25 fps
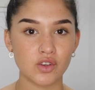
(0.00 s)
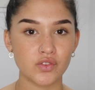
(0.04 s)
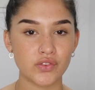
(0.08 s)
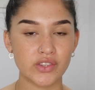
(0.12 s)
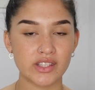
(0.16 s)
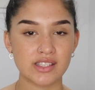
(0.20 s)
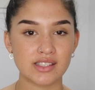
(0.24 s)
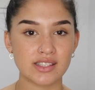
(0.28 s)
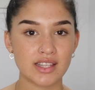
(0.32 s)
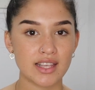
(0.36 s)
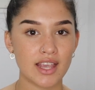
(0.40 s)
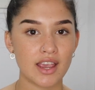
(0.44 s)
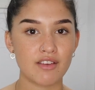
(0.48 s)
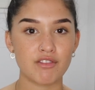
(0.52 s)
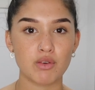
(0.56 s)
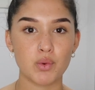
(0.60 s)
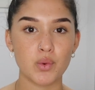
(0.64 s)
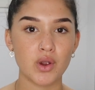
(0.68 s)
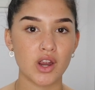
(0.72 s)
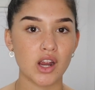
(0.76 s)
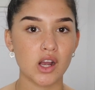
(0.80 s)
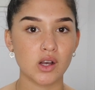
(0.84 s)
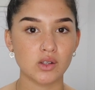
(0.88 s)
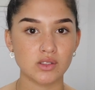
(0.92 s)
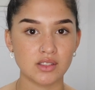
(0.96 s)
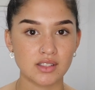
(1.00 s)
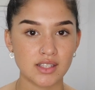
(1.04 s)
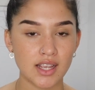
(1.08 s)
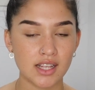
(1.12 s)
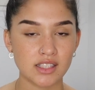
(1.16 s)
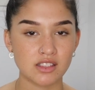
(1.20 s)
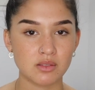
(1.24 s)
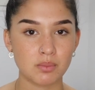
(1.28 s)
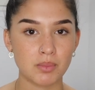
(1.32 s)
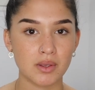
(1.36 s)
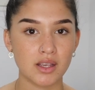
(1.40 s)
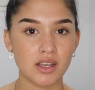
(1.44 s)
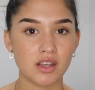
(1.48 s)
obviously everywhere else
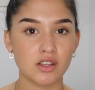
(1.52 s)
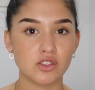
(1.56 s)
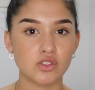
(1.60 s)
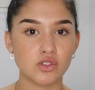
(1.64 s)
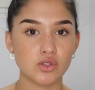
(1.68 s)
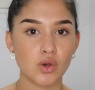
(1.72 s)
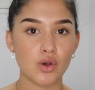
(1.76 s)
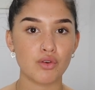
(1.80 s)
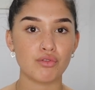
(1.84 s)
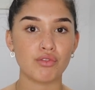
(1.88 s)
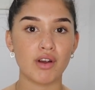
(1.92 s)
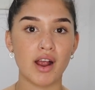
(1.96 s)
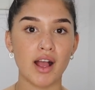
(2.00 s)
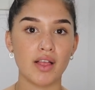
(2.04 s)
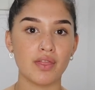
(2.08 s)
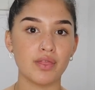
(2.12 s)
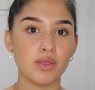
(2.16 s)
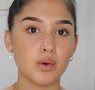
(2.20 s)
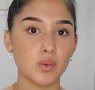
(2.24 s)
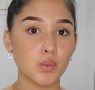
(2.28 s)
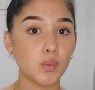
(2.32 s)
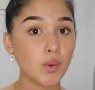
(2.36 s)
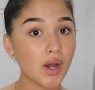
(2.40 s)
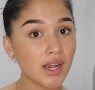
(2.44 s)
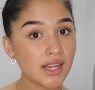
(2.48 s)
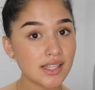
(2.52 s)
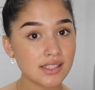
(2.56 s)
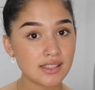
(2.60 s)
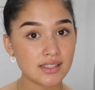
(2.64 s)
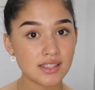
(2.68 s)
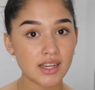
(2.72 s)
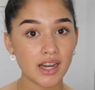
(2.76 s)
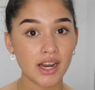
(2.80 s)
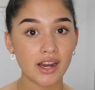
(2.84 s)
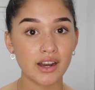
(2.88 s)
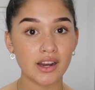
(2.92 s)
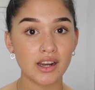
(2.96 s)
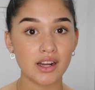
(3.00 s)
gets bigger. So around the
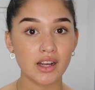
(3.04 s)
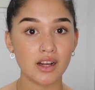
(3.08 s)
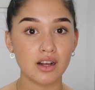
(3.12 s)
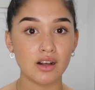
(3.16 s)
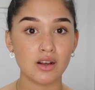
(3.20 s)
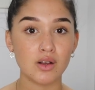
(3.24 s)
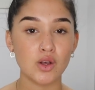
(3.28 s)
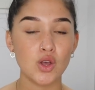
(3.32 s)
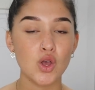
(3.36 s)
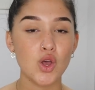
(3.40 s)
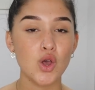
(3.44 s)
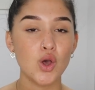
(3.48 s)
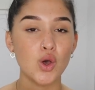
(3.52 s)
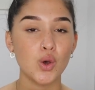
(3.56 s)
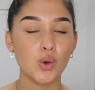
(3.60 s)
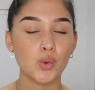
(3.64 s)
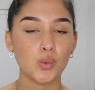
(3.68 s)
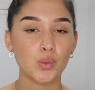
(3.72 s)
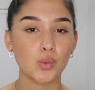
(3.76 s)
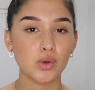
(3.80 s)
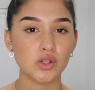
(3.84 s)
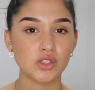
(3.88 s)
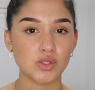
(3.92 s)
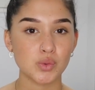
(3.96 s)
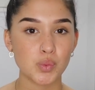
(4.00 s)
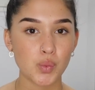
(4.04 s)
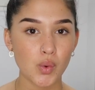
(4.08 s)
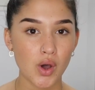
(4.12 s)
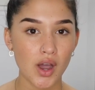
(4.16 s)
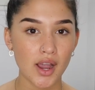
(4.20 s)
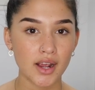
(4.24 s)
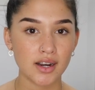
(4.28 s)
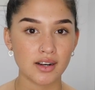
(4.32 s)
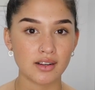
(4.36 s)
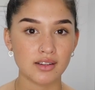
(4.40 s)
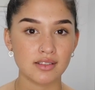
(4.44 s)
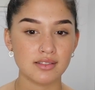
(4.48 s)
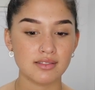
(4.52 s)
waist area was
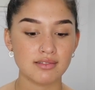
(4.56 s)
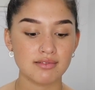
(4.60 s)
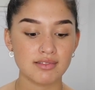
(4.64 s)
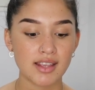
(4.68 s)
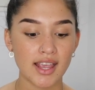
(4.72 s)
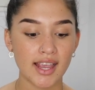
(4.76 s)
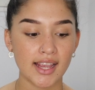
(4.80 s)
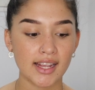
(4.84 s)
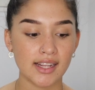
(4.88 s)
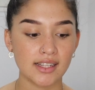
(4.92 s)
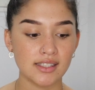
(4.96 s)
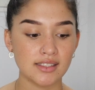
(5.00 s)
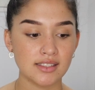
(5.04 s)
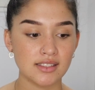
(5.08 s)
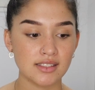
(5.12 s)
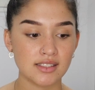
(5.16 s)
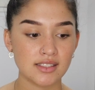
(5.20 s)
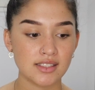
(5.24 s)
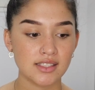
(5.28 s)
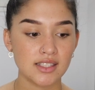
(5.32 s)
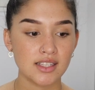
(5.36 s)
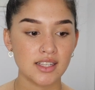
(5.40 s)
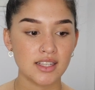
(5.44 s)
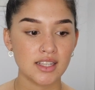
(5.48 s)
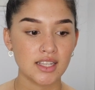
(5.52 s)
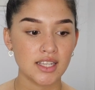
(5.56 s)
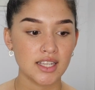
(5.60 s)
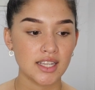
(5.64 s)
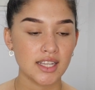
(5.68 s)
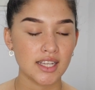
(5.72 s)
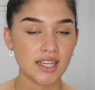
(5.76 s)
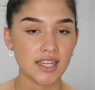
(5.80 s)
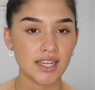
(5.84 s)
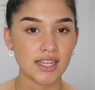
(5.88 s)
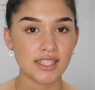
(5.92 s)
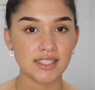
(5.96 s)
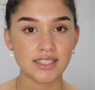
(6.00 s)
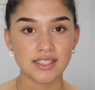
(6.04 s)
wider and
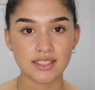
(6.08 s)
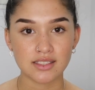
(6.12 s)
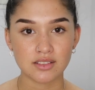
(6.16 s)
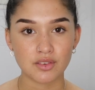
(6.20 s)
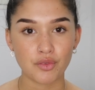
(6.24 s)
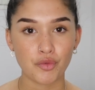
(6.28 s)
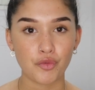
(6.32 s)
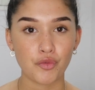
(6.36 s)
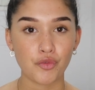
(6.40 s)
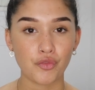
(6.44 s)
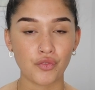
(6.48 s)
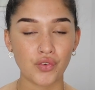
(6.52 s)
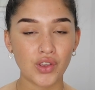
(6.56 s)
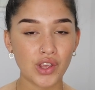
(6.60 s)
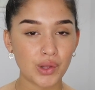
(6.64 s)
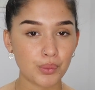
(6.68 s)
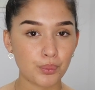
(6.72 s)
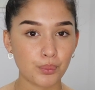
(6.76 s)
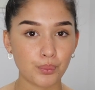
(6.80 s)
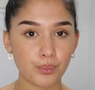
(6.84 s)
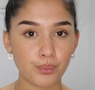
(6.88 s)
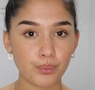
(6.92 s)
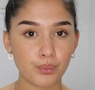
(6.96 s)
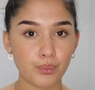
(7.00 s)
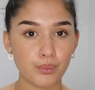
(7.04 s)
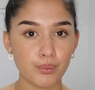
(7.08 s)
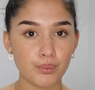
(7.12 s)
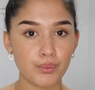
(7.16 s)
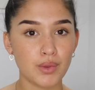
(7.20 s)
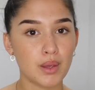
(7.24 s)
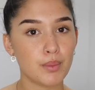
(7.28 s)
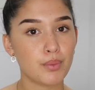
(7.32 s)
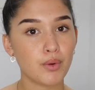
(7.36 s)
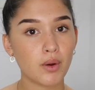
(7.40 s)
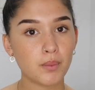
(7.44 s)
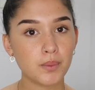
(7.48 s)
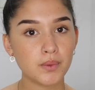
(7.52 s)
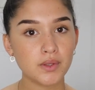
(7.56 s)
it didn't fit
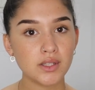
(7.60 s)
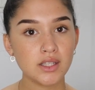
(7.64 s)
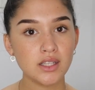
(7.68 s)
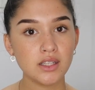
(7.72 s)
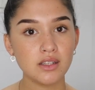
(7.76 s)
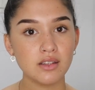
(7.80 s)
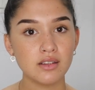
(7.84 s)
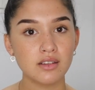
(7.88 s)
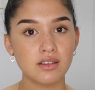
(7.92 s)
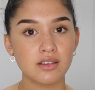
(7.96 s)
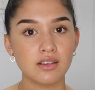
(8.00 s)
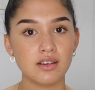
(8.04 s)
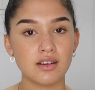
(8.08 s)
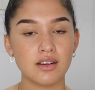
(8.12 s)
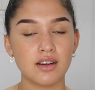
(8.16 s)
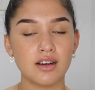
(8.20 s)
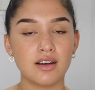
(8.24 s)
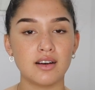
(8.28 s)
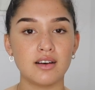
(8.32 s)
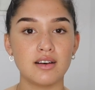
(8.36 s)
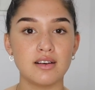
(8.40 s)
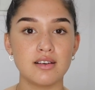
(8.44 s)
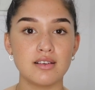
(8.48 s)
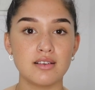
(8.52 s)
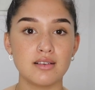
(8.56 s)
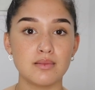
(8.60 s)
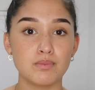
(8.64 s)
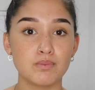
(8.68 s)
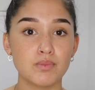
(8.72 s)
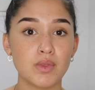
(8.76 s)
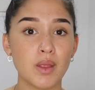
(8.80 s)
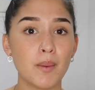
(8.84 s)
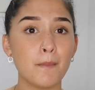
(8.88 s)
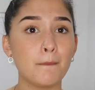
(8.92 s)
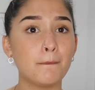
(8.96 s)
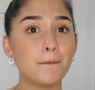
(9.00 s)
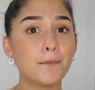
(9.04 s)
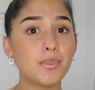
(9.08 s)
me properly.
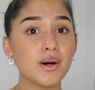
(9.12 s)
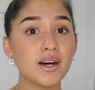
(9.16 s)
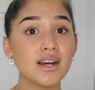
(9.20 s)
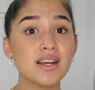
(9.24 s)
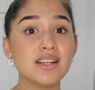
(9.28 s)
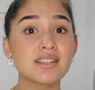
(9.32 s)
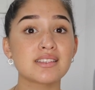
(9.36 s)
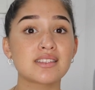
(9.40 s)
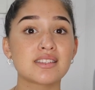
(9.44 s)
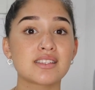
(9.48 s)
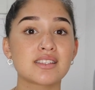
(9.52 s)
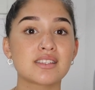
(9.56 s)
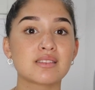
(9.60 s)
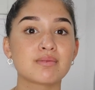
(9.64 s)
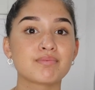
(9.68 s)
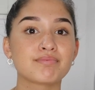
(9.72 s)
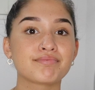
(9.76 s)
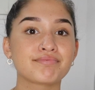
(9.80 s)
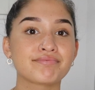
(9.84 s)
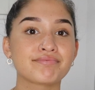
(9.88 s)
But